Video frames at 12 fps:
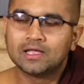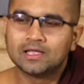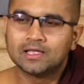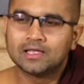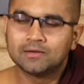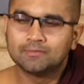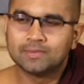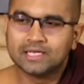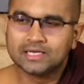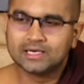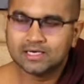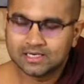he
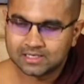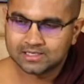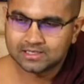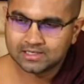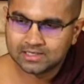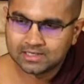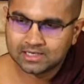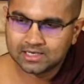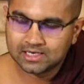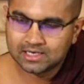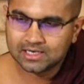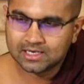appeared
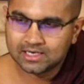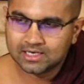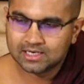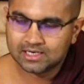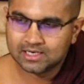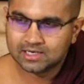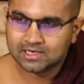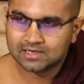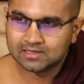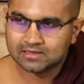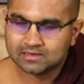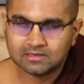
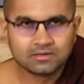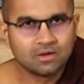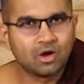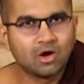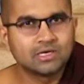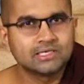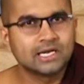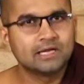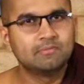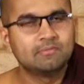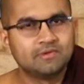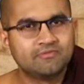long
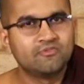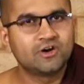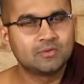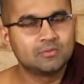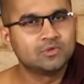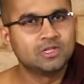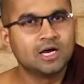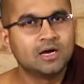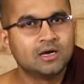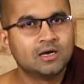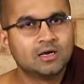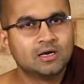time before Buddha.
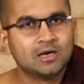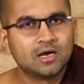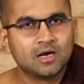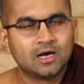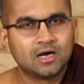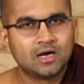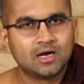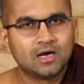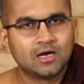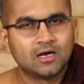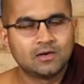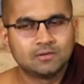
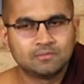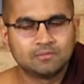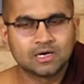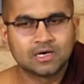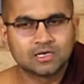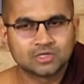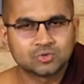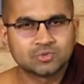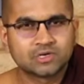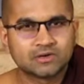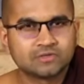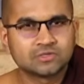Mangala
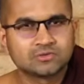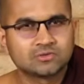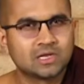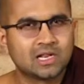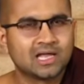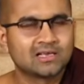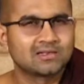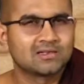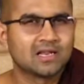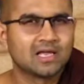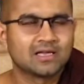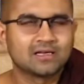Sumanara was also
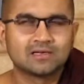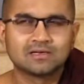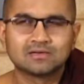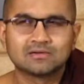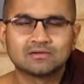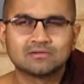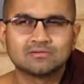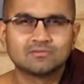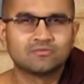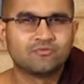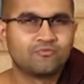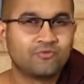like
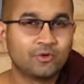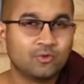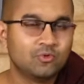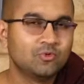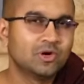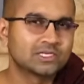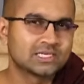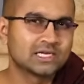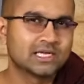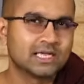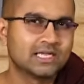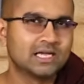few
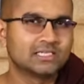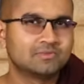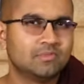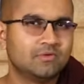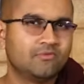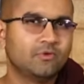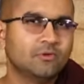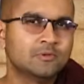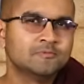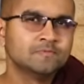asankhya years before.